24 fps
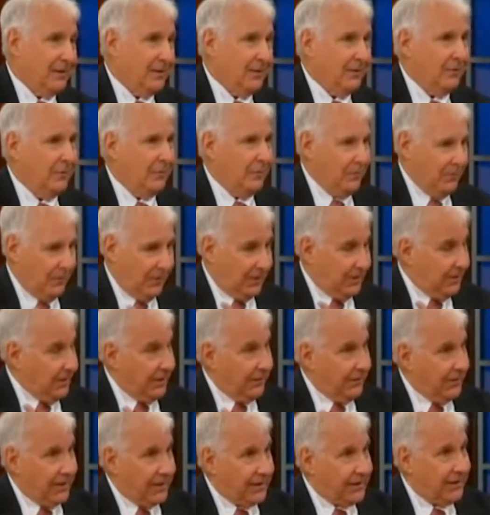
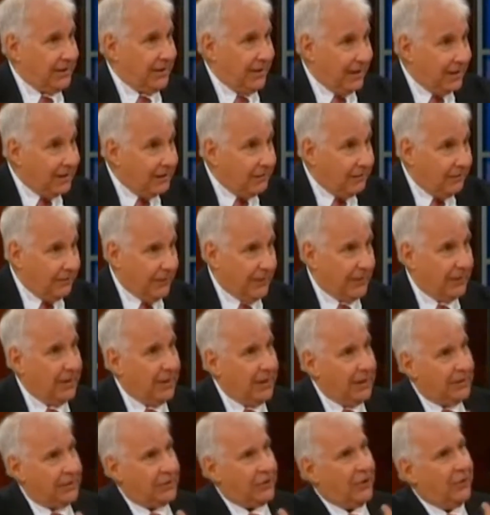even as an infant.
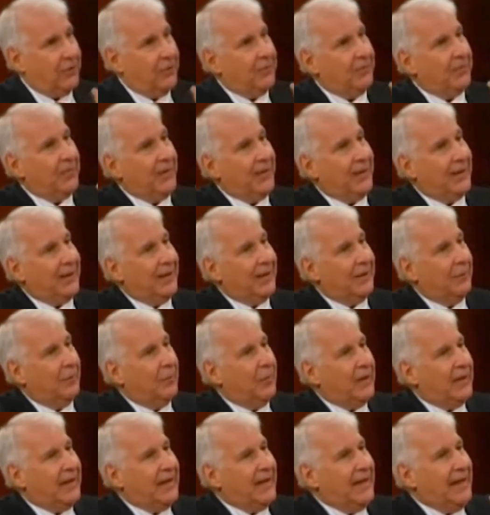So
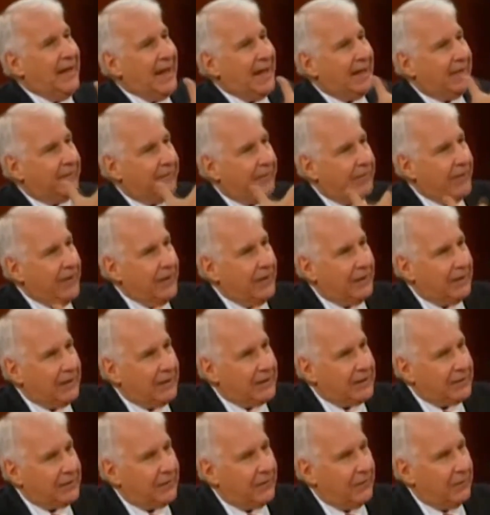we get
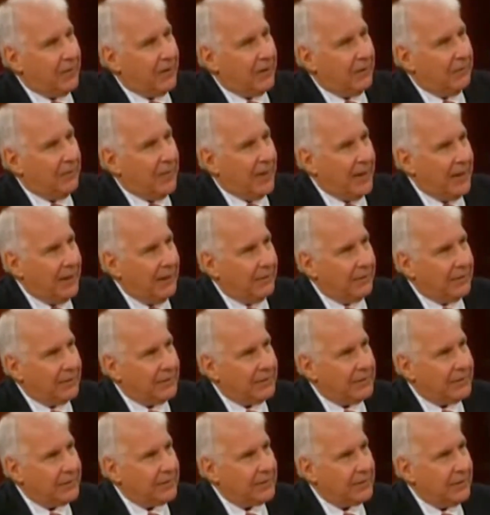feelings from our
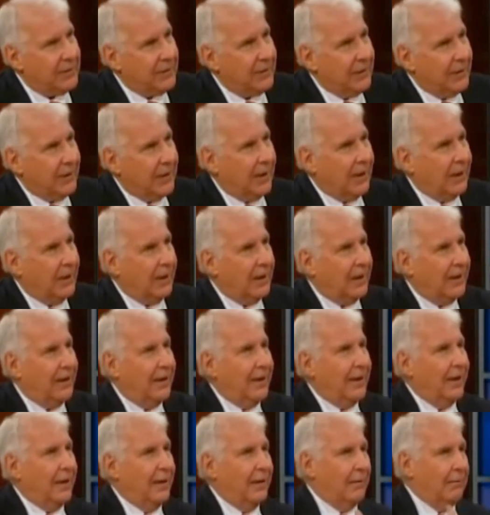parents. I
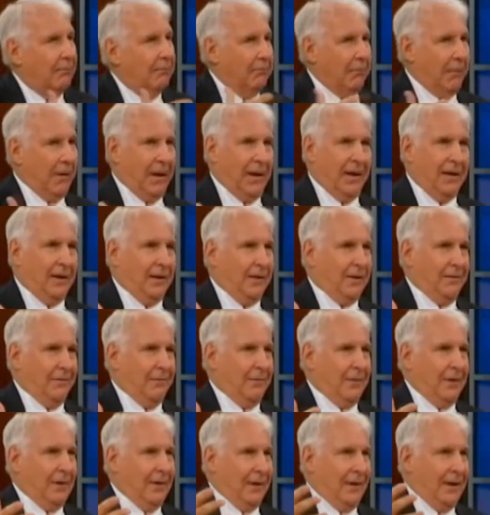
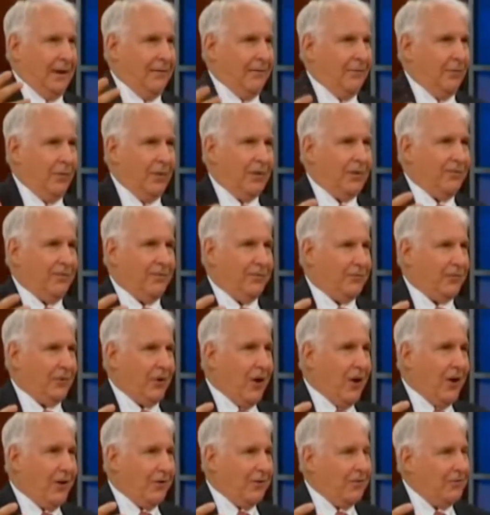have a wonderful
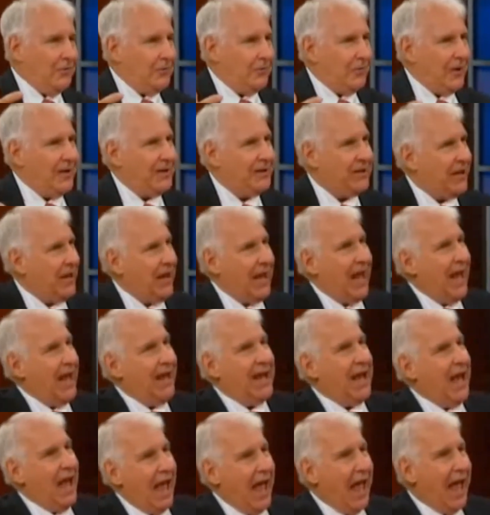daughter who's raising a
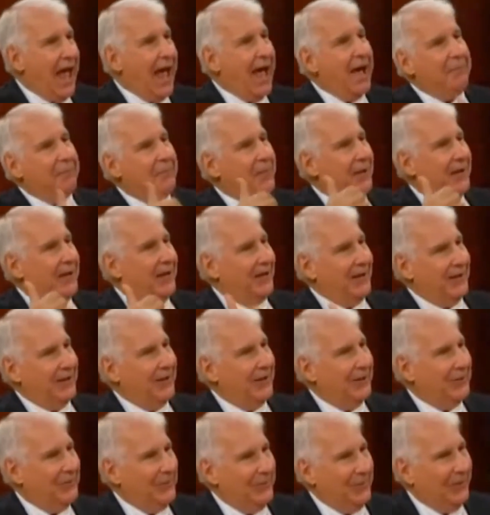happy
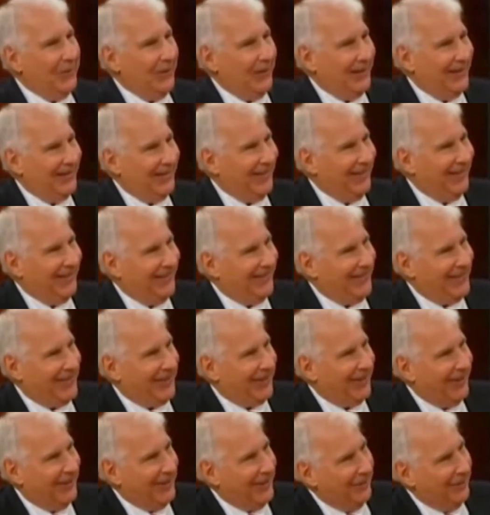young boy along with her